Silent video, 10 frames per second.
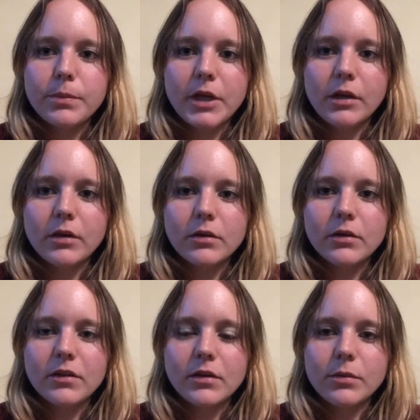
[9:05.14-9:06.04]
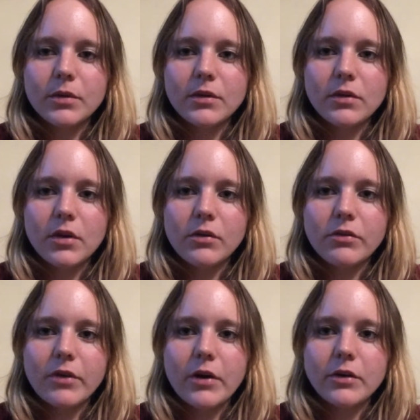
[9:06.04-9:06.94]
because it was so
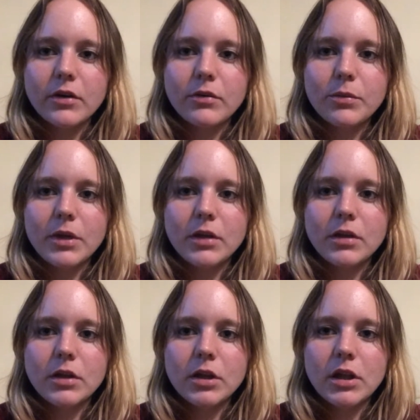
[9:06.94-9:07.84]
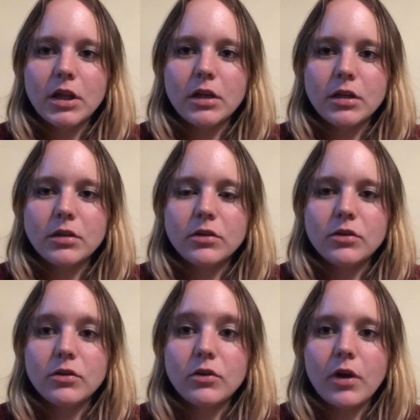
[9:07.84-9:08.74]
crowded. We needed
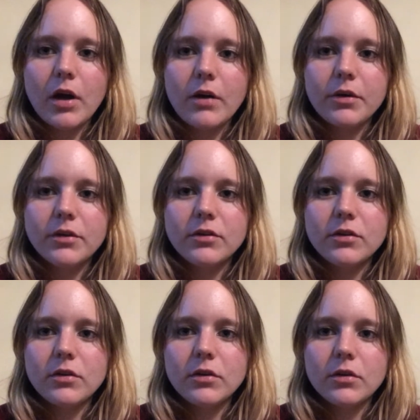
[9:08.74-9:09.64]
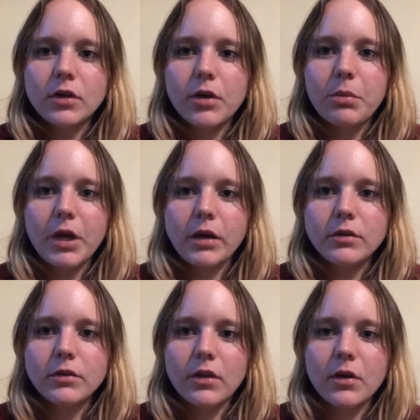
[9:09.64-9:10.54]
2 hours to go back
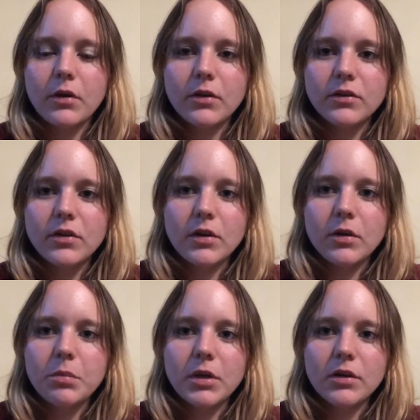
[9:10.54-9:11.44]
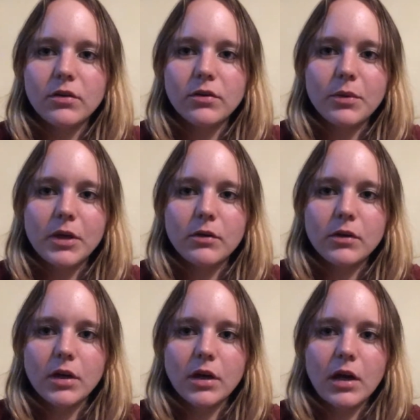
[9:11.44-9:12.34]
to the hostel because we
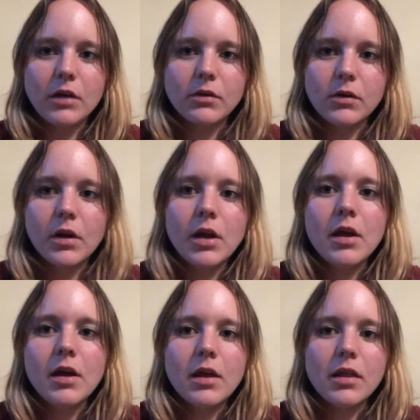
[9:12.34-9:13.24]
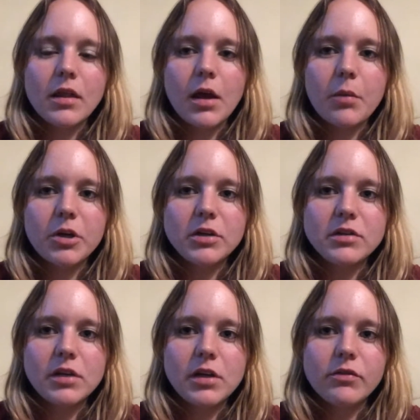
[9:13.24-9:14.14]
couldn't get on the
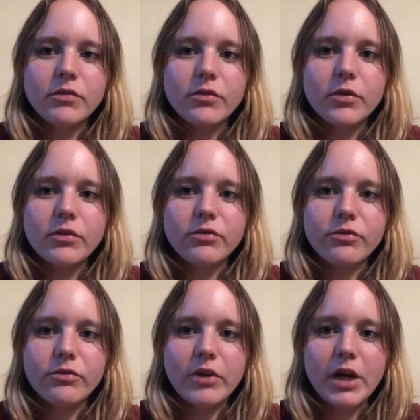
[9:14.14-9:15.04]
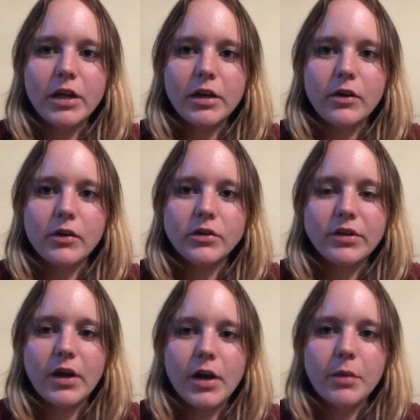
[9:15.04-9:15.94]
MRT for a really long
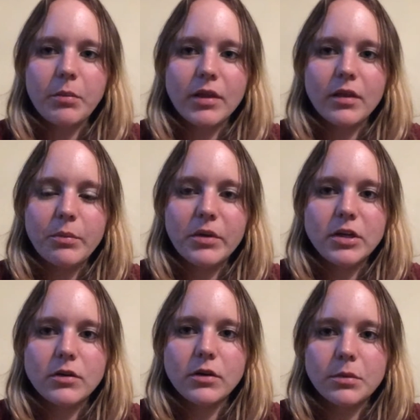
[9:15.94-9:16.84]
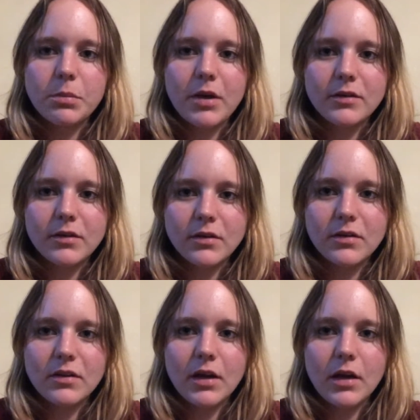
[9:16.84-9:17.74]
time, and then we took a bus
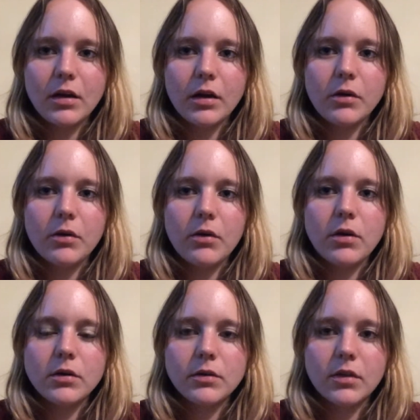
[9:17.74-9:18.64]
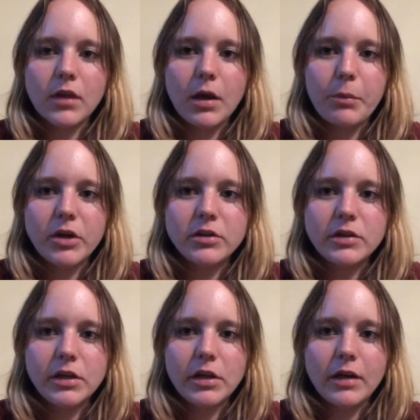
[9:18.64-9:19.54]
instead and got on the
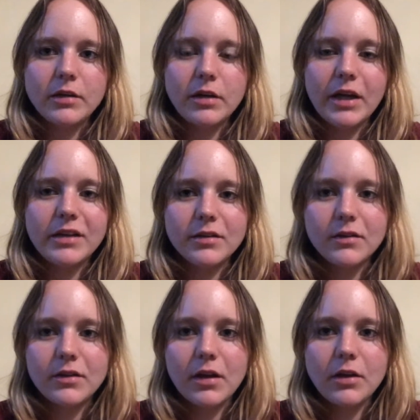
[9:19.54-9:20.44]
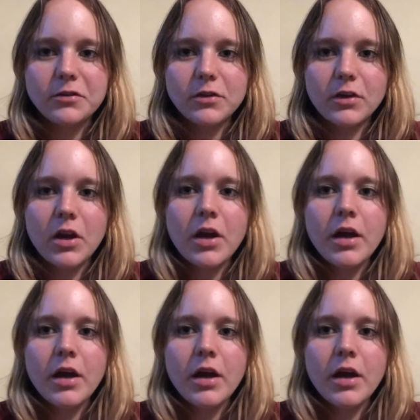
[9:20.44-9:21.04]
MRT at a later station.